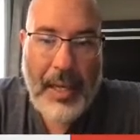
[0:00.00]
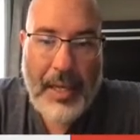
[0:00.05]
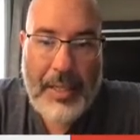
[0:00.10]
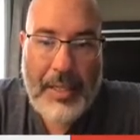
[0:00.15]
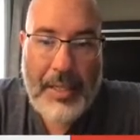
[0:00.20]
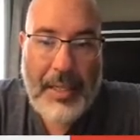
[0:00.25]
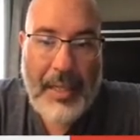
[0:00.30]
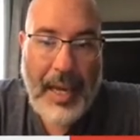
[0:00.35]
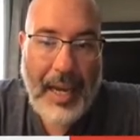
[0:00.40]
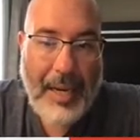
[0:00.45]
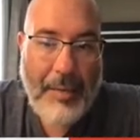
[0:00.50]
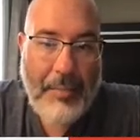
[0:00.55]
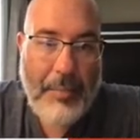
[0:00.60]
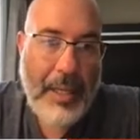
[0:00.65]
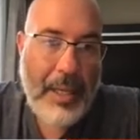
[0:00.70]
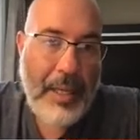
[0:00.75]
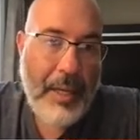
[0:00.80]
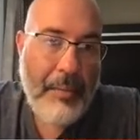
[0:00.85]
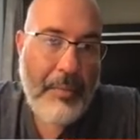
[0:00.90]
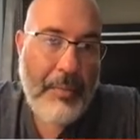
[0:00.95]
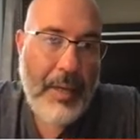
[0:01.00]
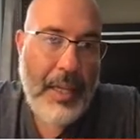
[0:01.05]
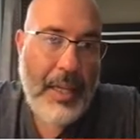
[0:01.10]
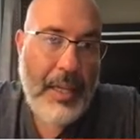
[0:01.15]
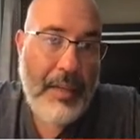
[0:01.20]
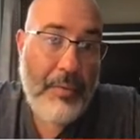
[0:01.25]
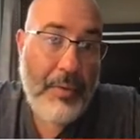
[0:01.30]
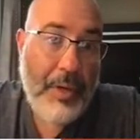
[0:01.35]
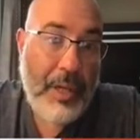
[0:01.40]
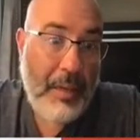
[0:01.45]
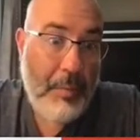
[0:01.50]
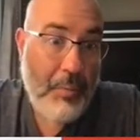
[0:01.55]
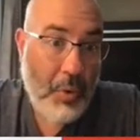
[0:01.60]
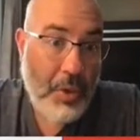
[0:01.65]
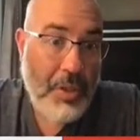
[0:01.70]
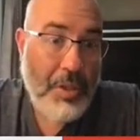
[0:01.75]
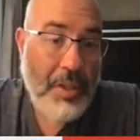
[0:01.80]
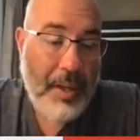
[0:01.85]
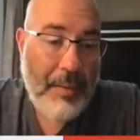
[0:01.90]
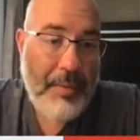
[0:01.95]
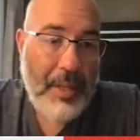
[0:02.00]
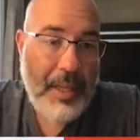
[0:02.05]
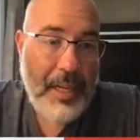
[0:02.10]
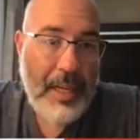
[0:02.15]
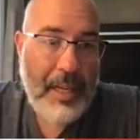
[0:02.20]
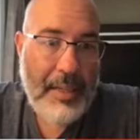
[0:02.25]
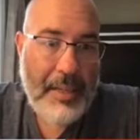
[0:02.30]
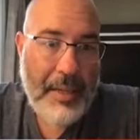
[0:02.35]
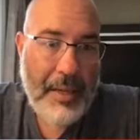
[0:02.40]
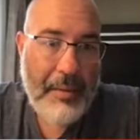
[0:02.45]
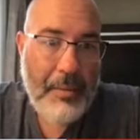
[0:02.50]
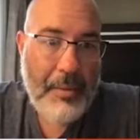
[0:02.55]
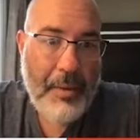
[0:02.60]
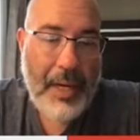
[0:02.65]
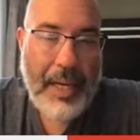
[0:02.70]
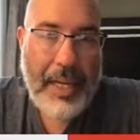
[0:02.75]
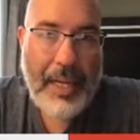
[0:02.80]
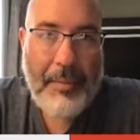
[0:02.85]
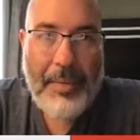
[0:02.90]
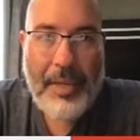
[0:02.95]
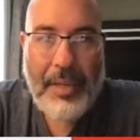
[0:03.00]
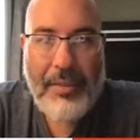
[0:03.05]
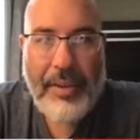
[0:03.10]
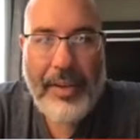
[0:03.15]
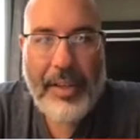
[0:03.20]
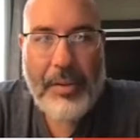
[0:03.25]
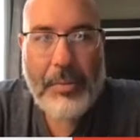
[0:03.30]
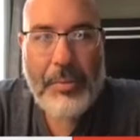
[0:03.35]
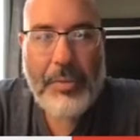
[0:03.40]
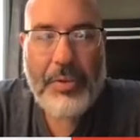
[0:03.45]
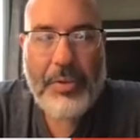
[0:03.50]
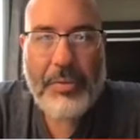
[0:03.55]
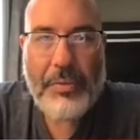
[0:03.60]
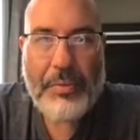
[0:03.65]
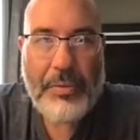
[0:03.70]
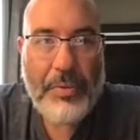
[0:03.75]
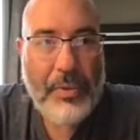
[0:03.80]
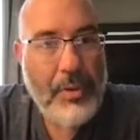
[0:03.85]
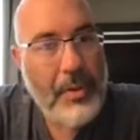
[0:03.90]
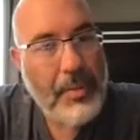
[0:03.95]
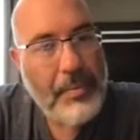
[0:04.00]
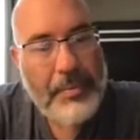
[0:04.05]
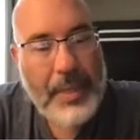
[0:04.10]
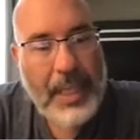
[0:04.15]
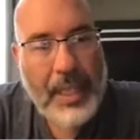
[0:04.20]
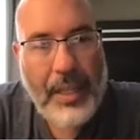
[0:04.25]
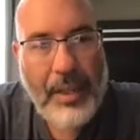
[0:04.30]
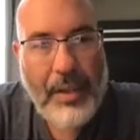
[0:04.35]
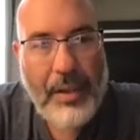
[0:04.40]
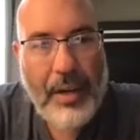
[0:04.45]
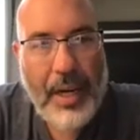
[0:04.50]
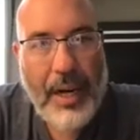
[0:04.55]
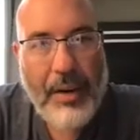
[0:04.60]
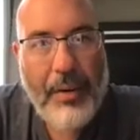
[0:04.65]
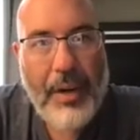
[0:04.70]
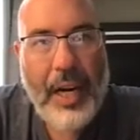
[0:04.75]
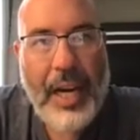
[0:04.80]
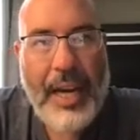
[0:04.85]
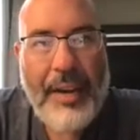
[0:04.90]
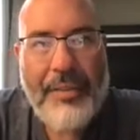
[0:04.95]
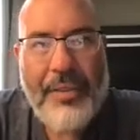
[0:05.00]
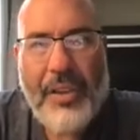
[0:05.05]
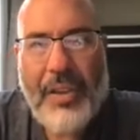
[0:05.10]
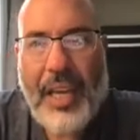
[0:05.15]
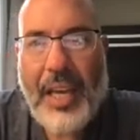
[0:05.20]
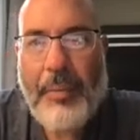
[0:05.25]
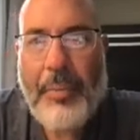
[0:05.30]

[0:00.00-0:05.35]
To 9 p.m. And if we need more time to that, I can be available for another hour after that.